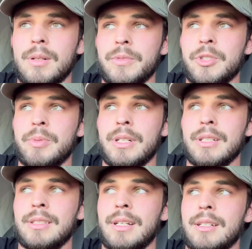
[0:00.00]
just
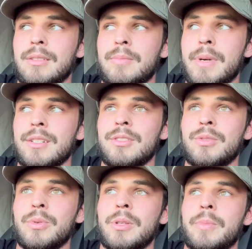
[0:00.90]
because that
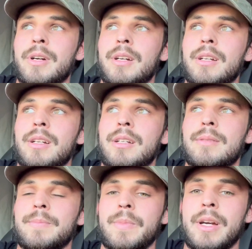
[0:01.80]
messes with my
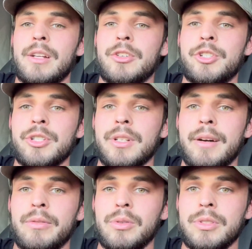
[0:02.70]
energy
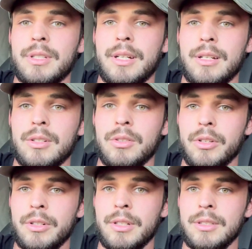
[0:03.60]
levels and like
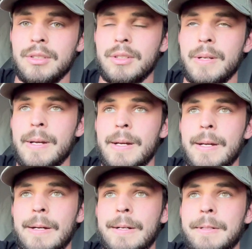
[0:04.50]
alertness,
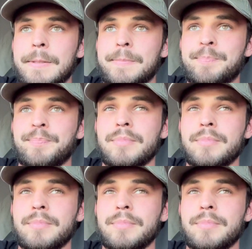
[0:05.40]
um,